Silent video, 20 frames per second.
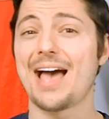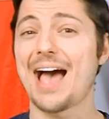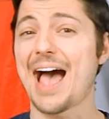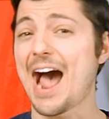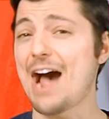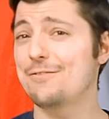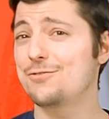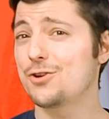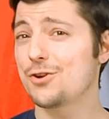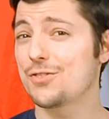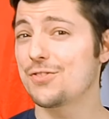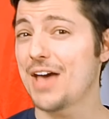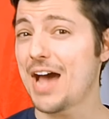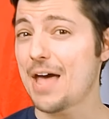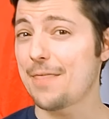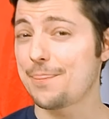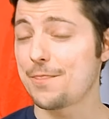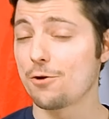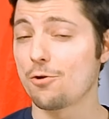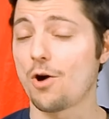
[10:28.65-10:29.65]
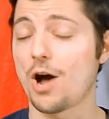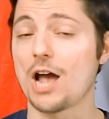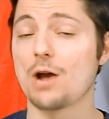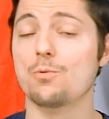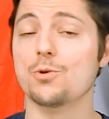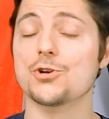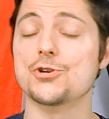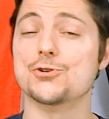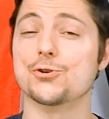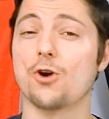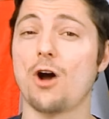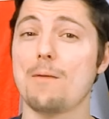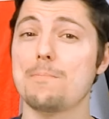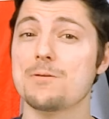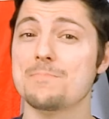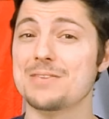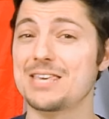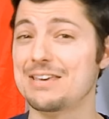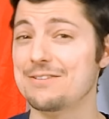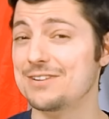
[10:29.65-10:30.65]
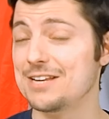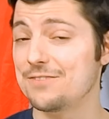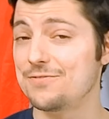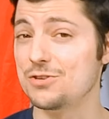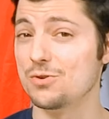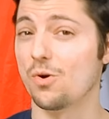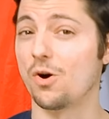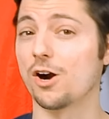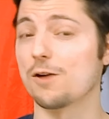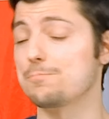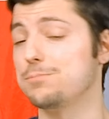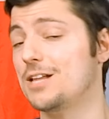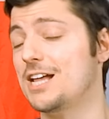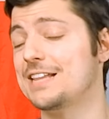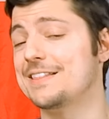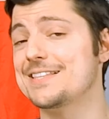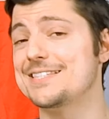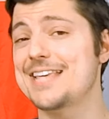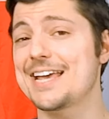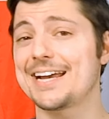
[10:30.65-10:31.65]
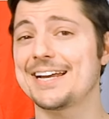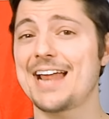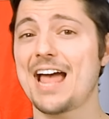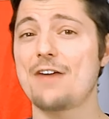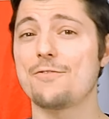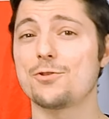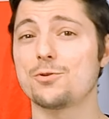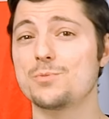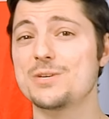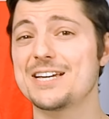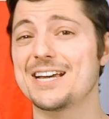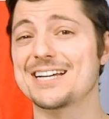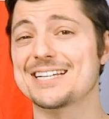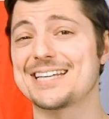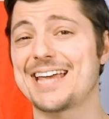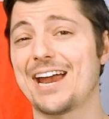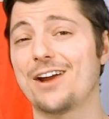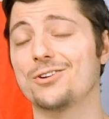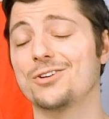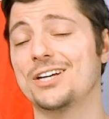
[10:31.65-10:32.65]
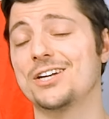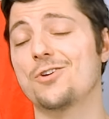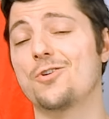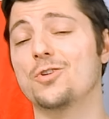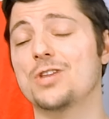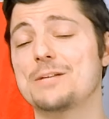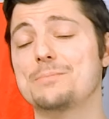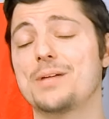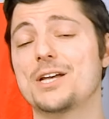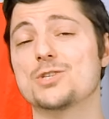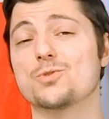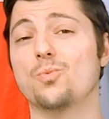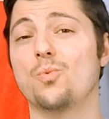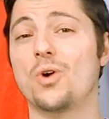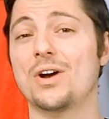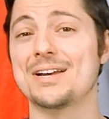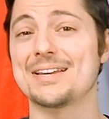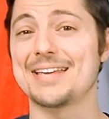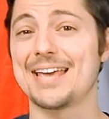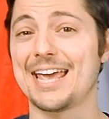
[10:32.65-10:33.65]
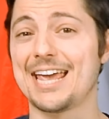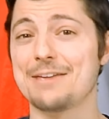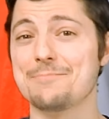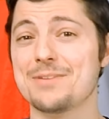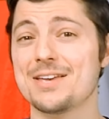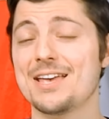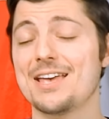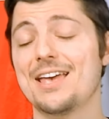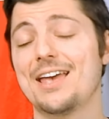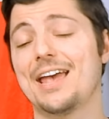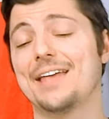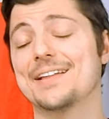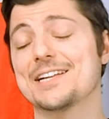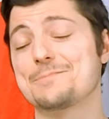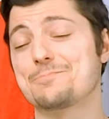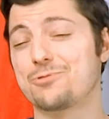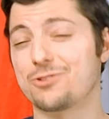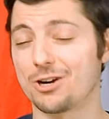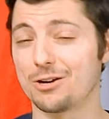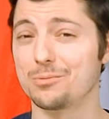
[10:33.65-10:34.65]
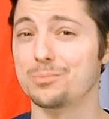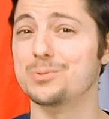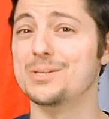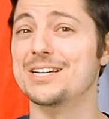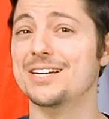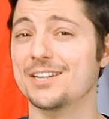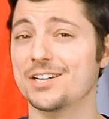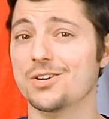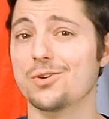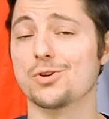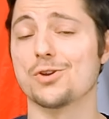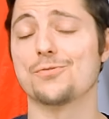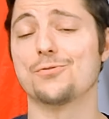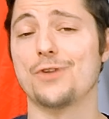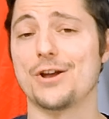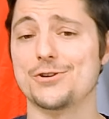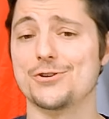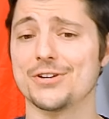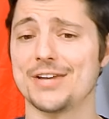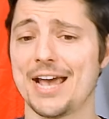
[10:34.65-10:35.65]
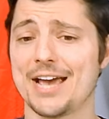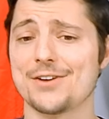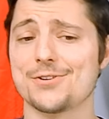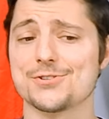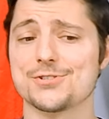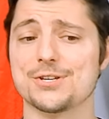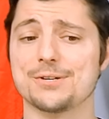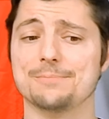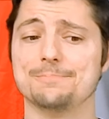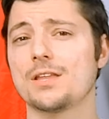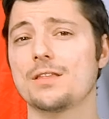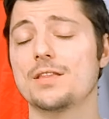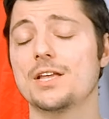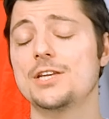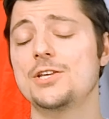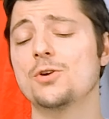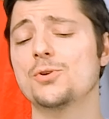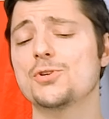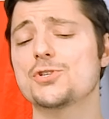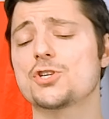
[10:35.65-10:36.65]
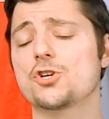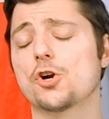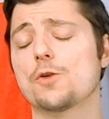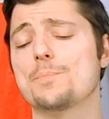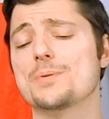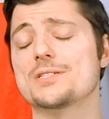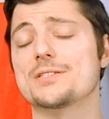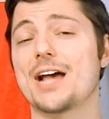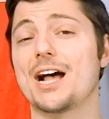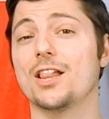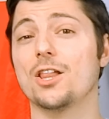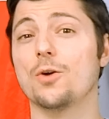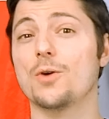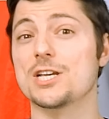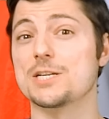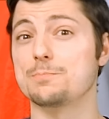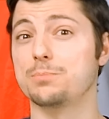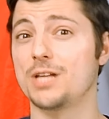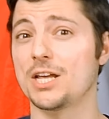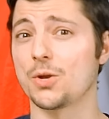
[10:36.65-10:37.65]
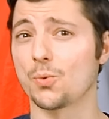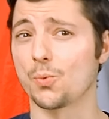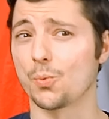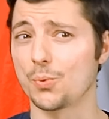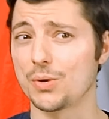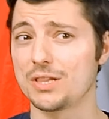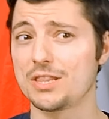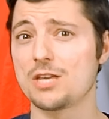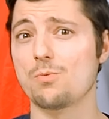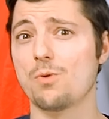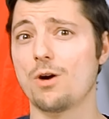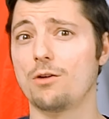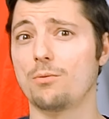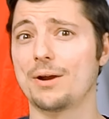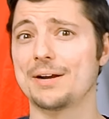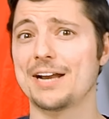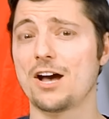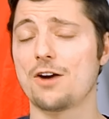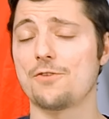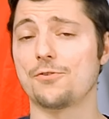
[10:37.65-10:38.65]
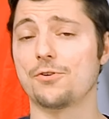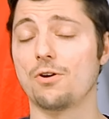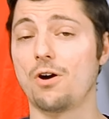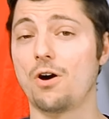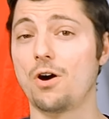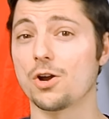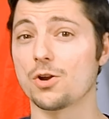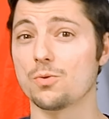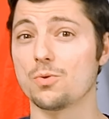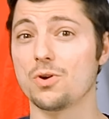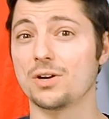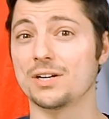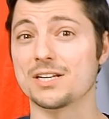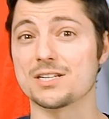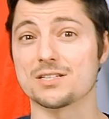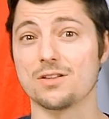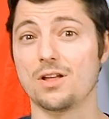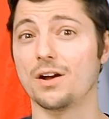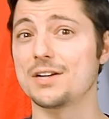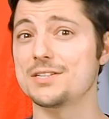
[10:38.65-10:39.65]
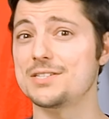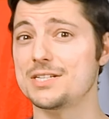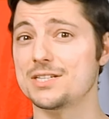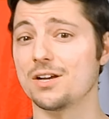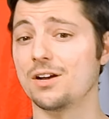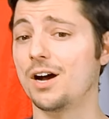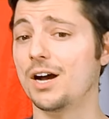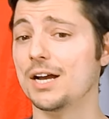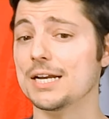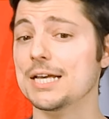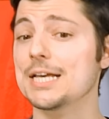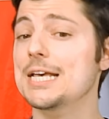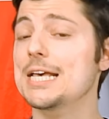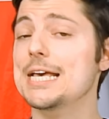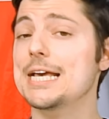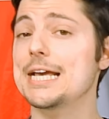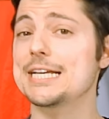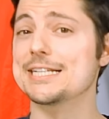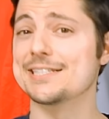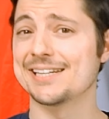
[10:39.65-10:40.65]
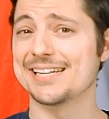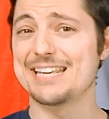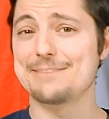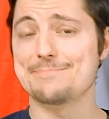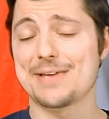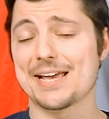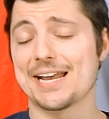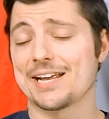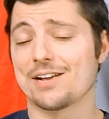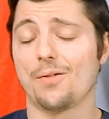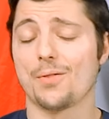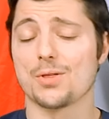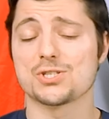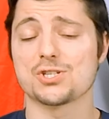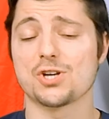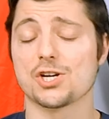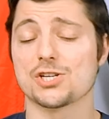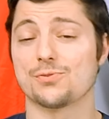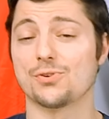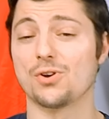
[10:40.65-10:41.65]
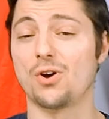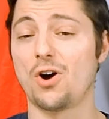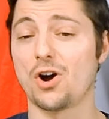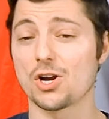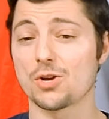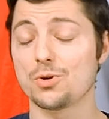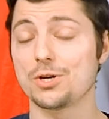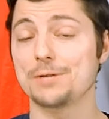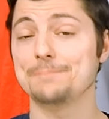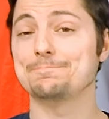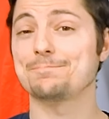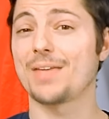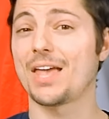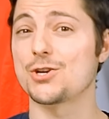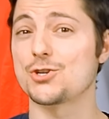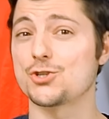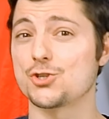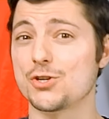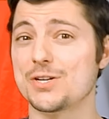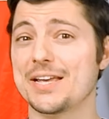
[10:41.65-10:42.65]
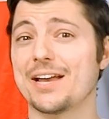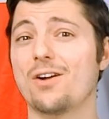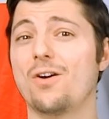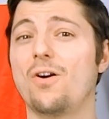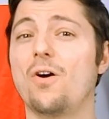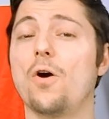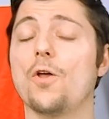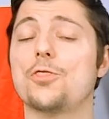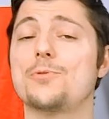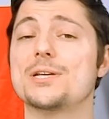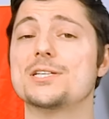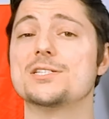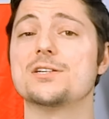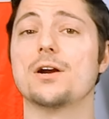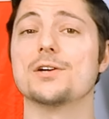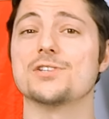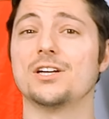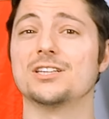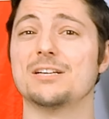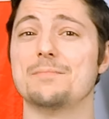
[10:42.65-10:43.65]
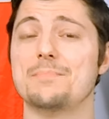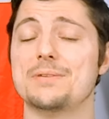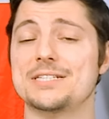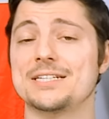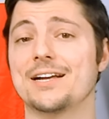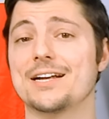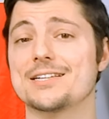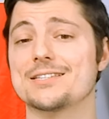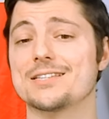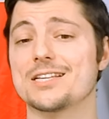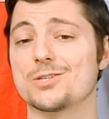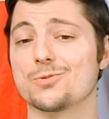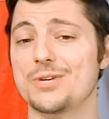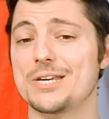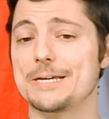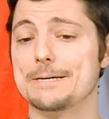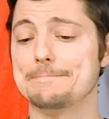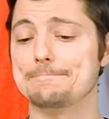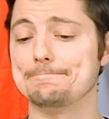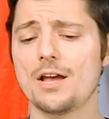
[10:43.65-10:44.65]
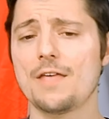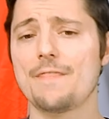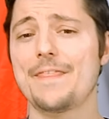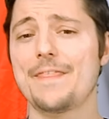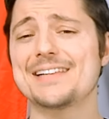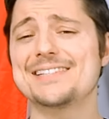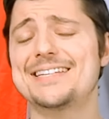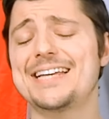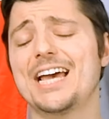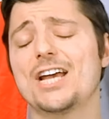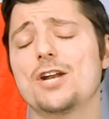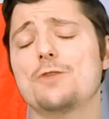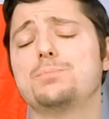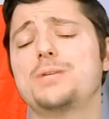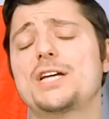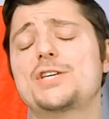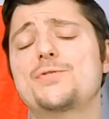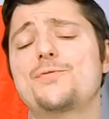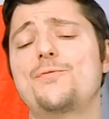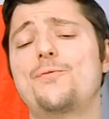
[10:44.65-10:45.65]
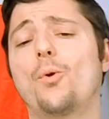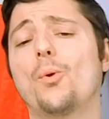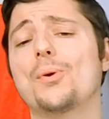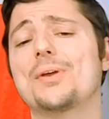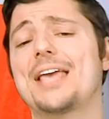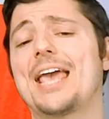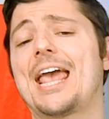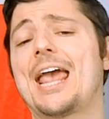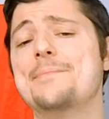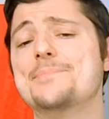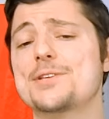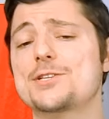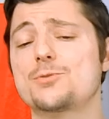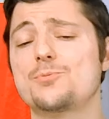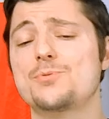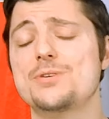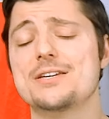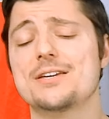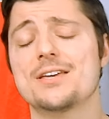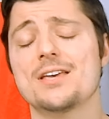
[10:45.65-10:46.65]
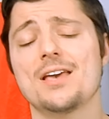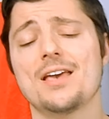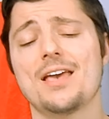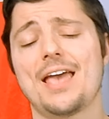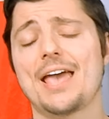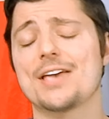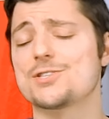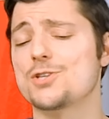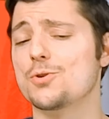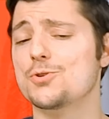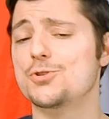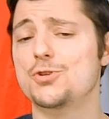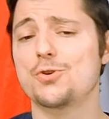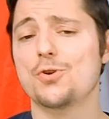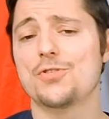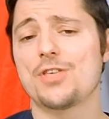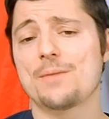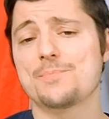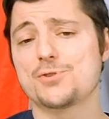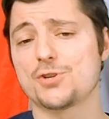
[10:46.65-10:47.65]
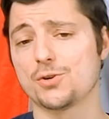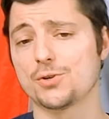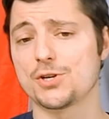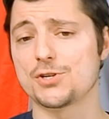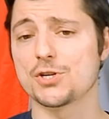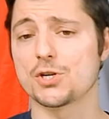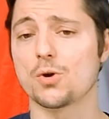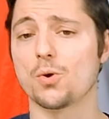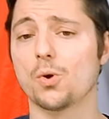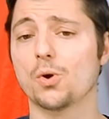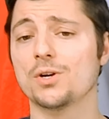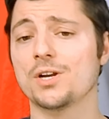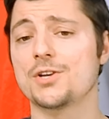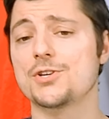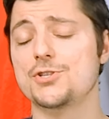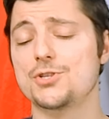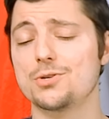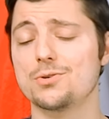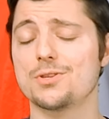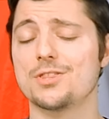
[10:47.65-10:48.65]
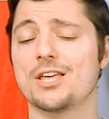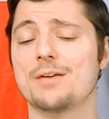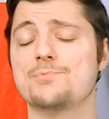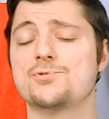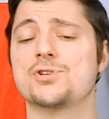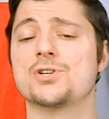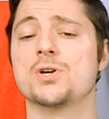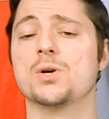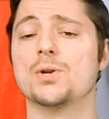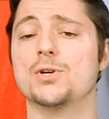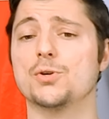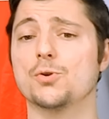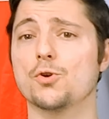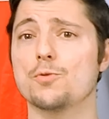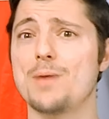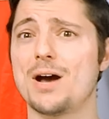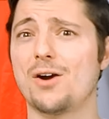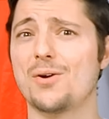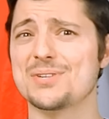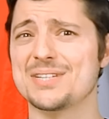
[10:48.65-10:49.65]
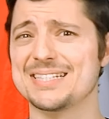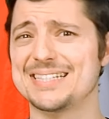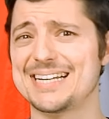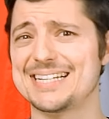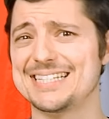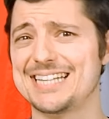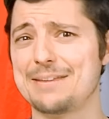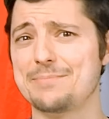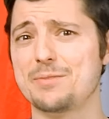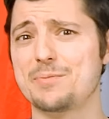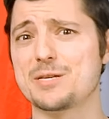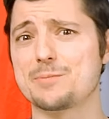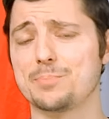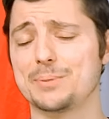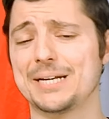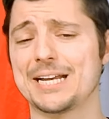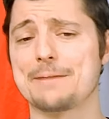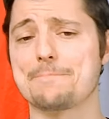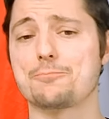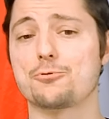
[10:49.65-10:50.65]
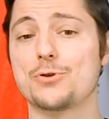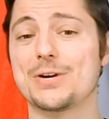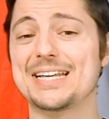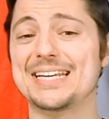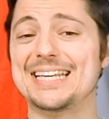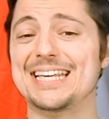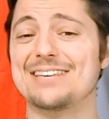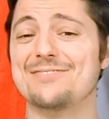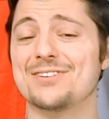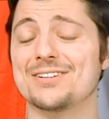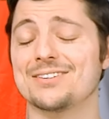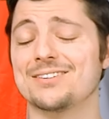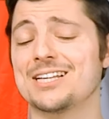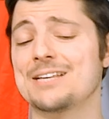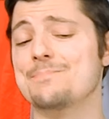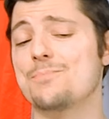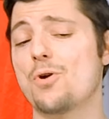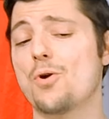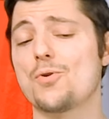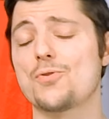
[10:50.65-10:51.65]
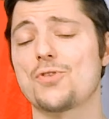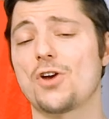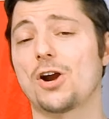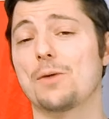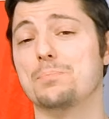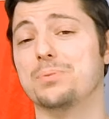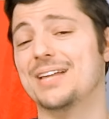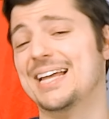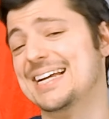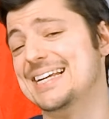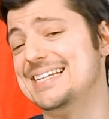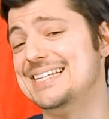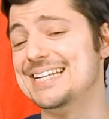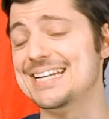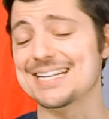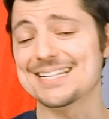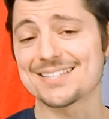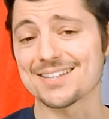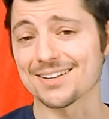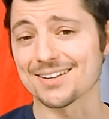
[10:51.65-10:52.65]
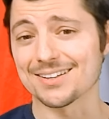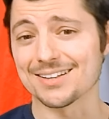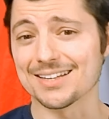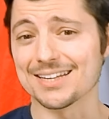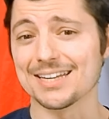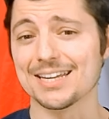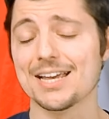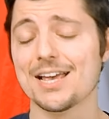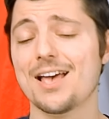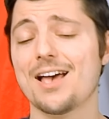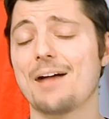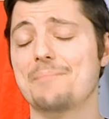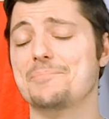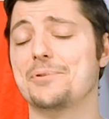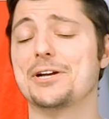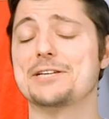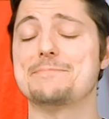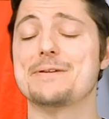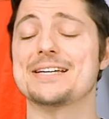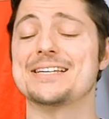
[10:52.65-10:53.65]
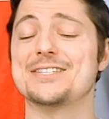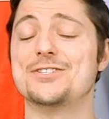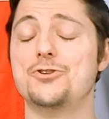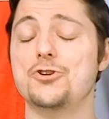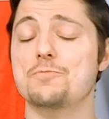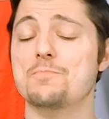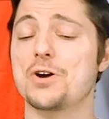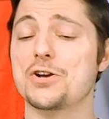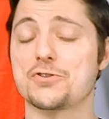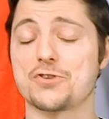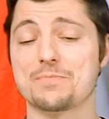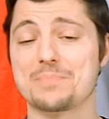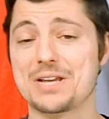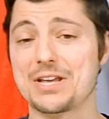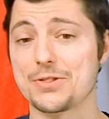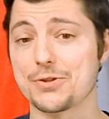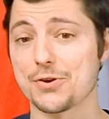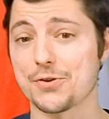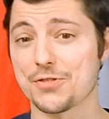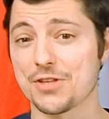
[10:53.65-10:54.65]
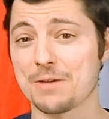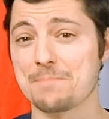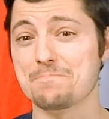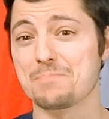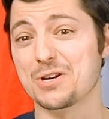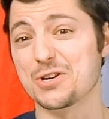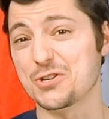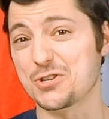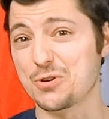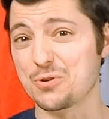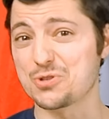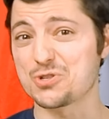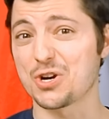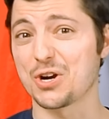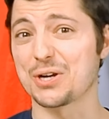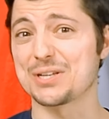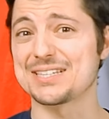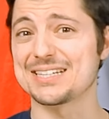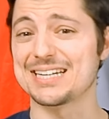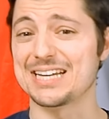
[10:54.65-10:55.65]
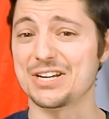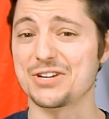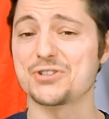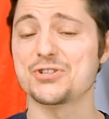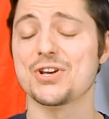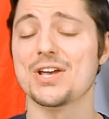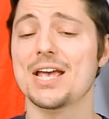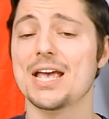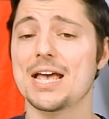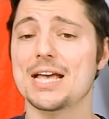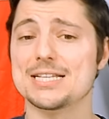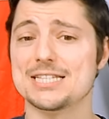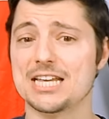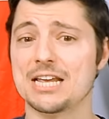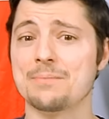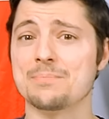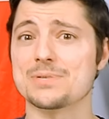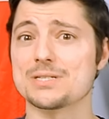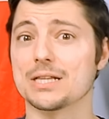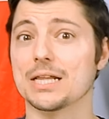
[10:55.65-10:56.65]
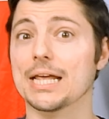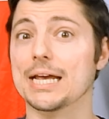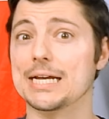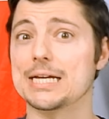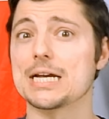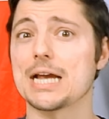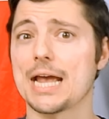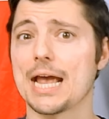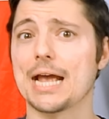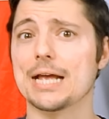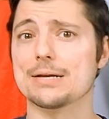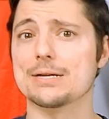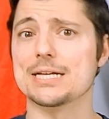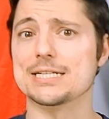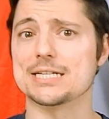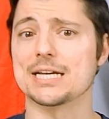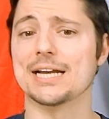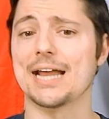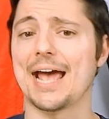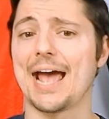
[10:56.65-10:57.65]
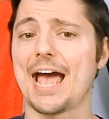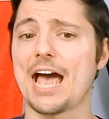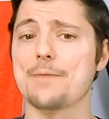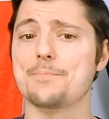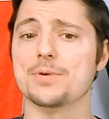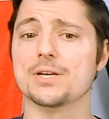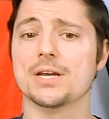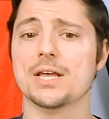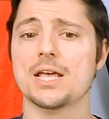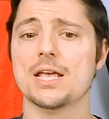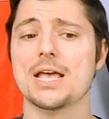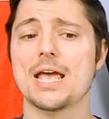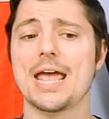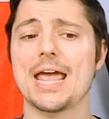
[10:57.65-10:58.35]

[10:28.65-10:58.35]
After that, though, I would drop him even if you are playing the second half of the week because Carolina only plays one game, and that's probably going to go to Frederik Andersen. And Jonas Korpisalo is playing really well right now for Ottawa, and as long as he's hot, he's going to keep getting all the starts for Ottawa and should get all three starts on the busy nights this week. Then Seattle plays four games this week, so two of them should go to Decord and two of them should go to Grubauer since they seem to be splitting pretty evenly. Both are playing decently. I'm not expecting too much from either of them, but two starts each seems like it's going to happen.